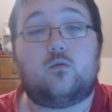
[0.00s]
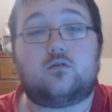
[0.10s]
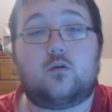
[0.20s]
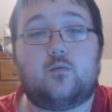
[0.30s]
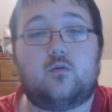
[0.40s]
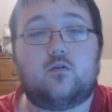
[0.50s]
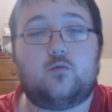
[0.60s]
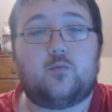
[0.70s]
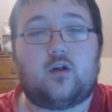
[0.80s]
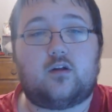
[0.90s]
What's up,
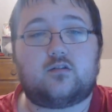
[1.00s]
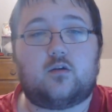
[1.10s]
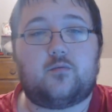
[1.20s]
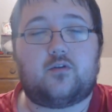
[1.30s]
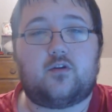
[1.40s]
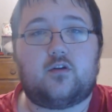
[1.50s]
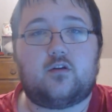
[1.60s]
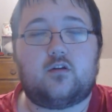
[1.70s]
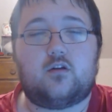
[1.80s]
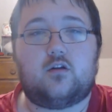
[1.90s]
YouTube? Alex coming to
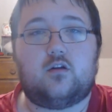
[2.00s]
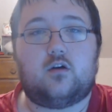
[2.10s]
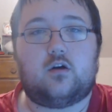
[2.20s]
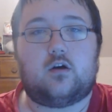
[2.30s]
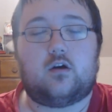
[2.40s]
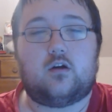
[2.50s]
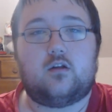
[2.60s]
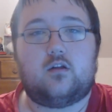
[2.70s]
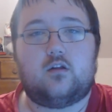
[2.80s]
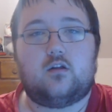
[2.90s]
you. I
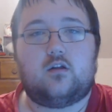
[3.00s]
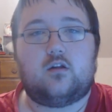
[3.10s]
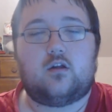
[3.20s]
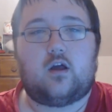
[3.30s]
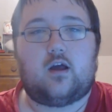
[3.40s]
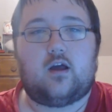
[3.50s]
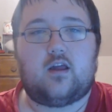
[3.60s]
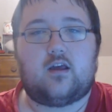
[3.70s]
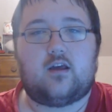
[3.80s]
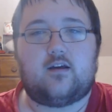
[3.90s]

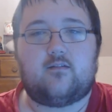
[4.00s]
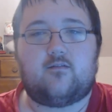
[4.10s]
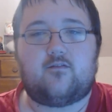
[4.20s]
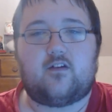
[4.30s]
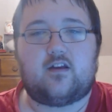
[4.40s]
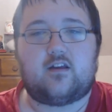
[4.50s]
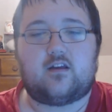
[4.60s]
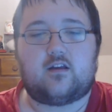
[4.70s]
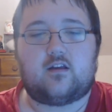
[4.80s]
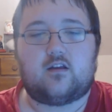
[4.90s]
have
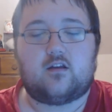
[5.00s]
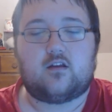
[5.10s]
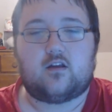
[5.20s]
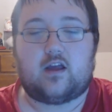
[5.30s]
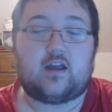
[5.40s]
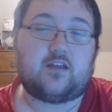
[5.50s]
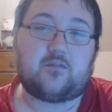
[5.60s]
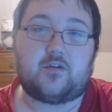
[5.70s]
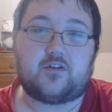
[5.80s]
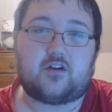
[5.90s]

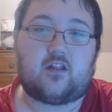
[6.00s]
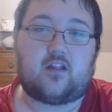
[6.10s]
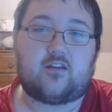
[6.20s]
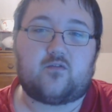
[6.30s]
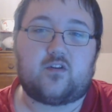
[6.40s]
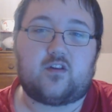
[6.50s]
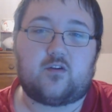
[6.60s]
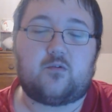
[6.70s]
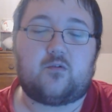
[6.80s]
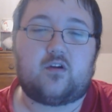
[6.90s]
as I mentioned in the last
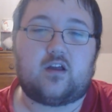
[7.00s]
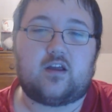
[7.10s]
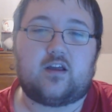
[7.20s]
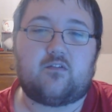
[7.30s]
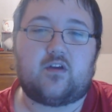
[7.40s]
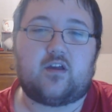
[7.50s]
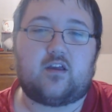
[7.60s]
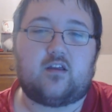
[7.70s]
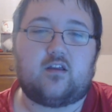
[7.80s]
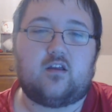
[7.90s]
video, I have
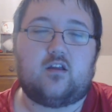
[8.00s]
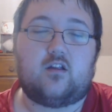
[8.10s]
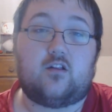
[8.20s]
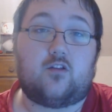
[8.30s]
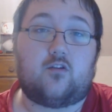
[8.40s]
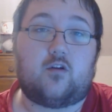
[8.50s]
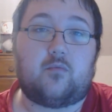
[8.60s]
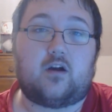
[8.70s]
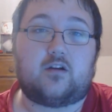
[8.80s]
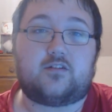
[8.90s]
another
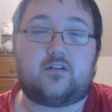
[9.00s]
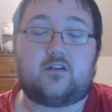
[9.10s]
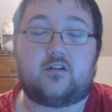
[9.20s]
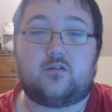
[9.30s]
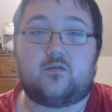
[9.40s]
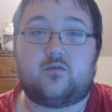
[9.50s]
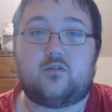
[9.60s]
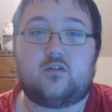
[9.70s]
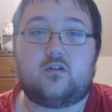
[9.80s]
unboxing to do.